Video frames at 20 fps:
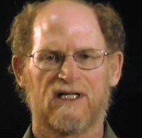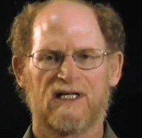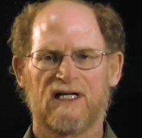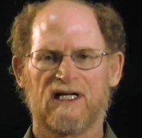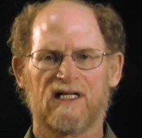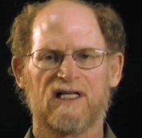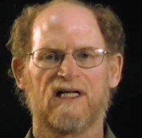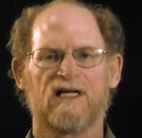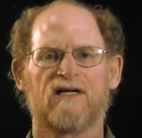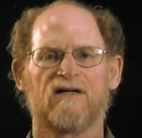
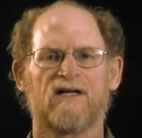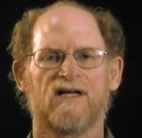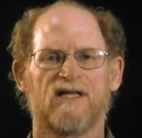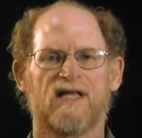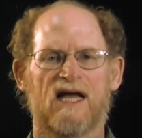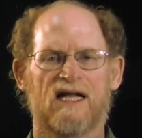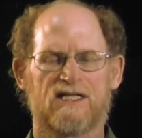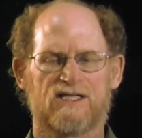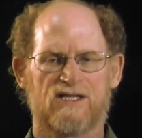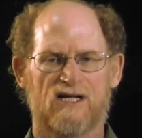Clearly,
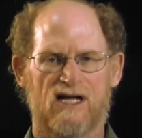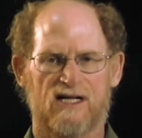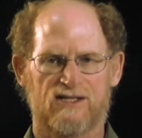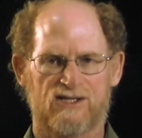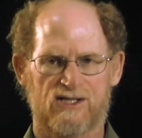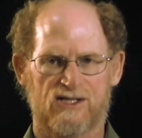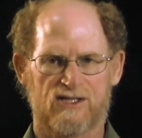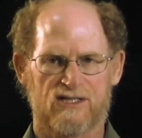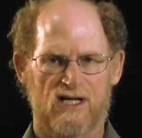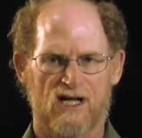that's not
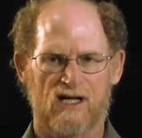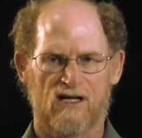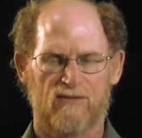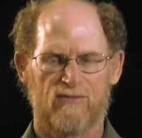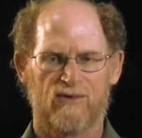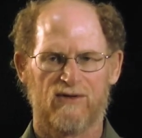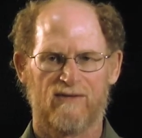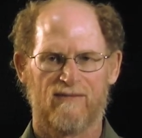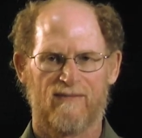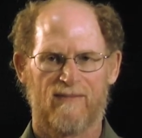
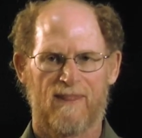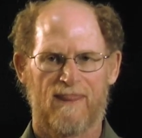sustainable.